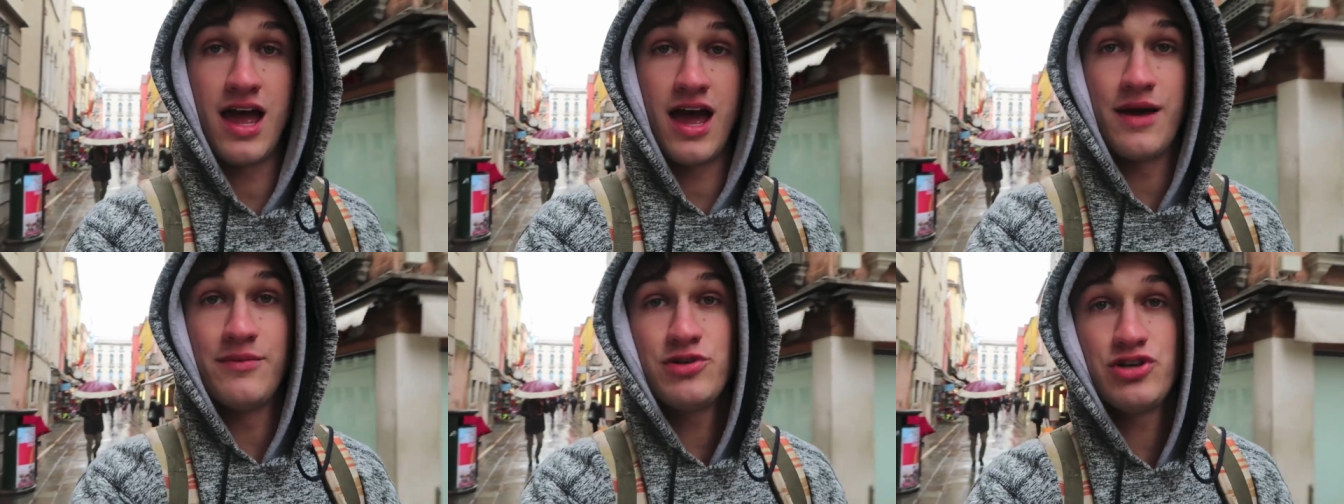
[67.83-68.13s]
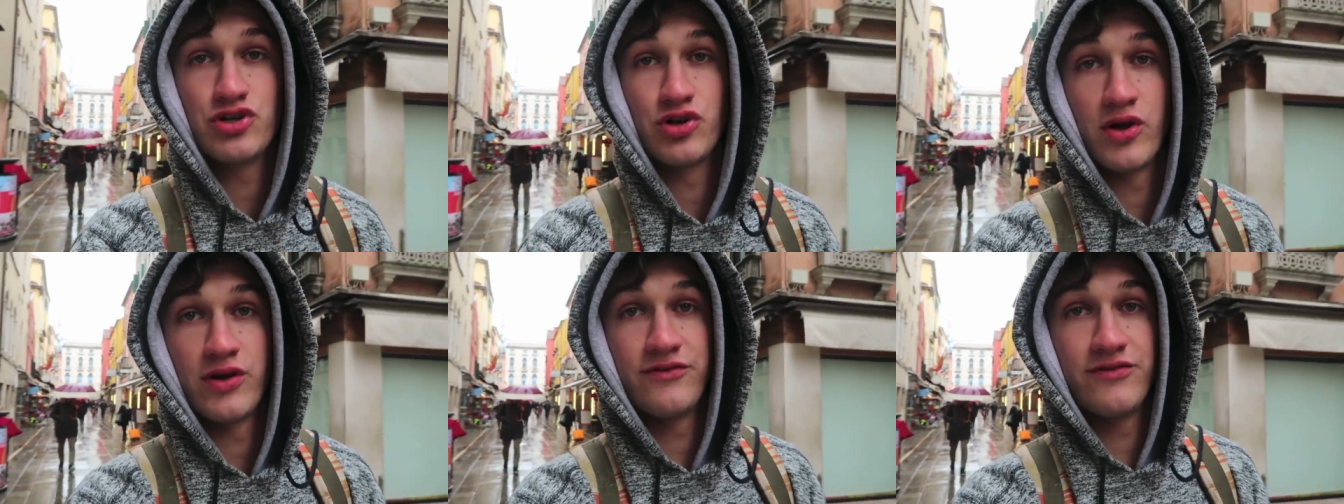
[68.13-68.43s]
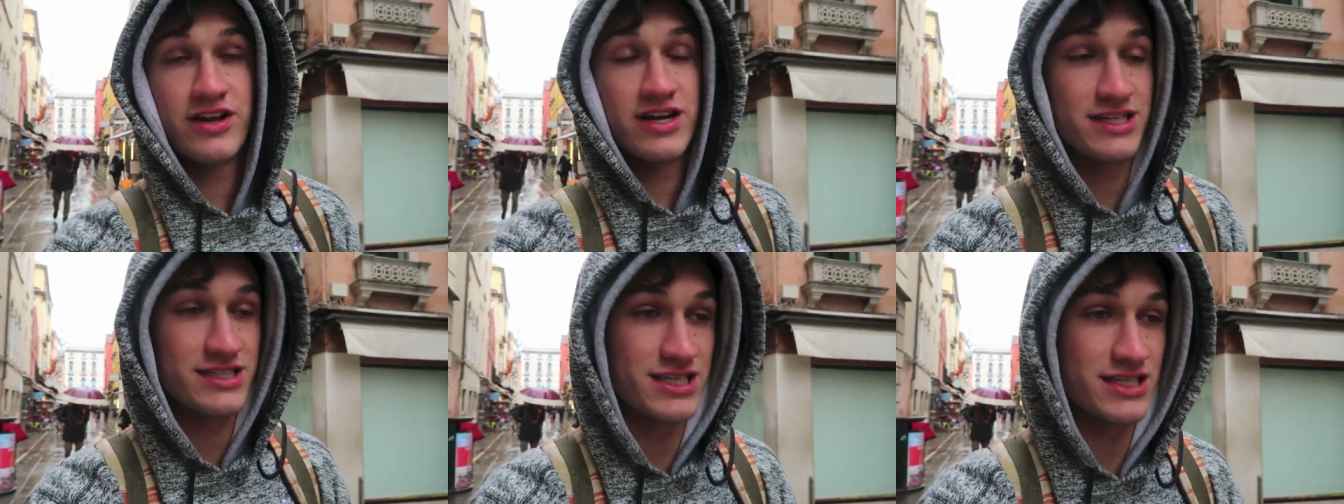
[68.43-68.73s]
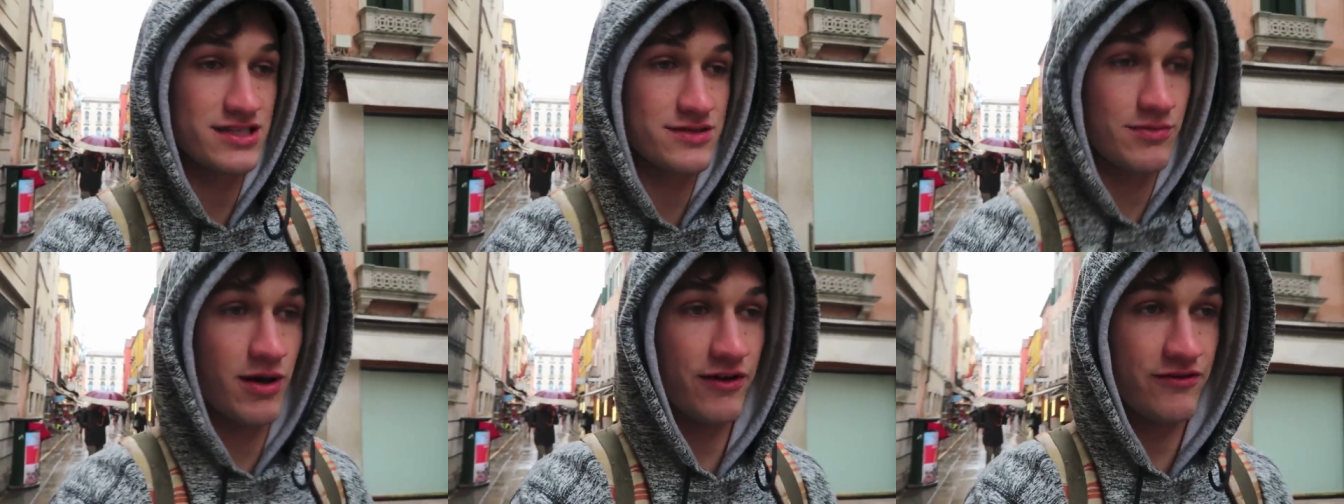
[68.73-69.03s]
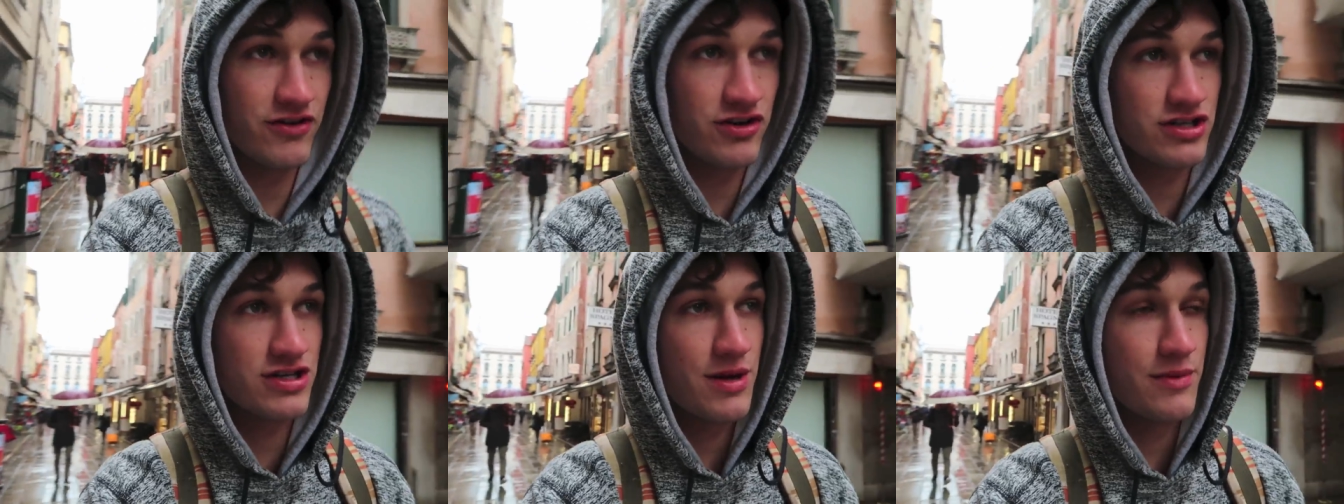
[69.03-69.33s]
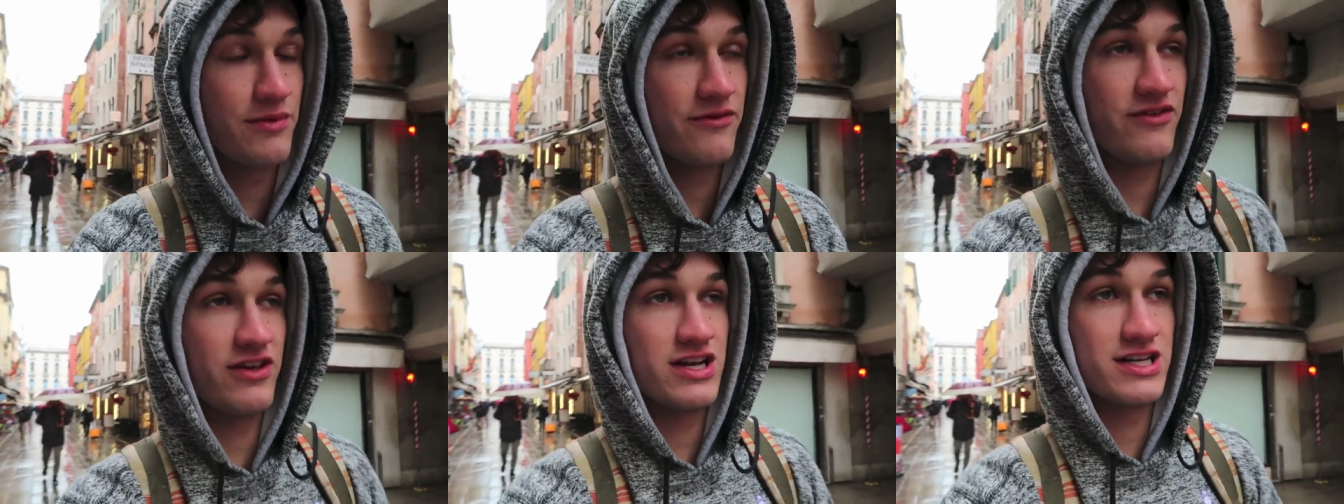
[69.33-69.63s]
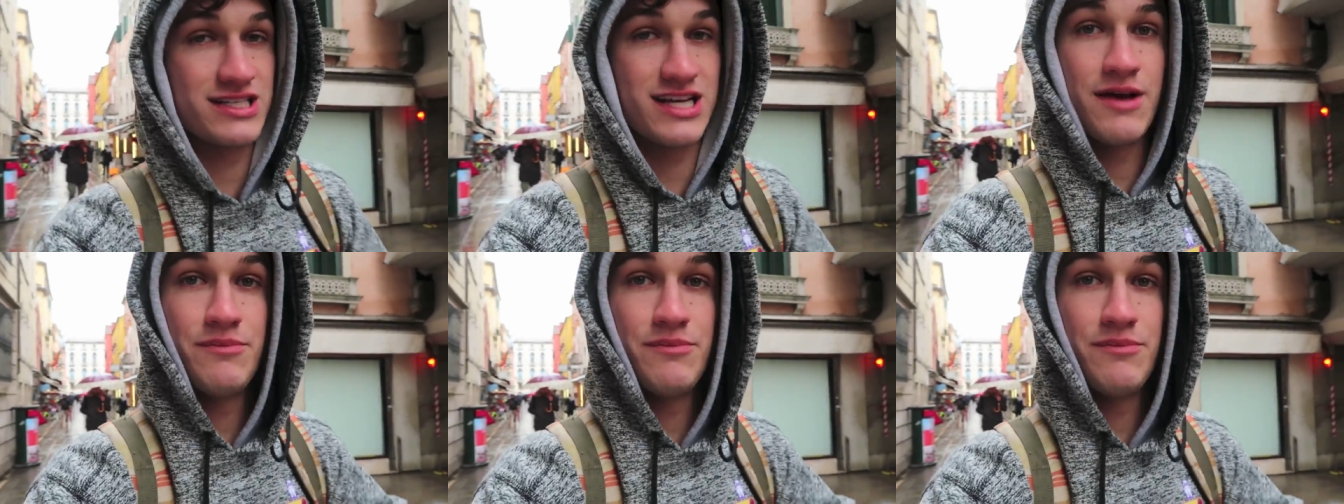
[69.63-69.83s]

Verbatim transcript: I'm enjoying Venice. This is my first time in Venice.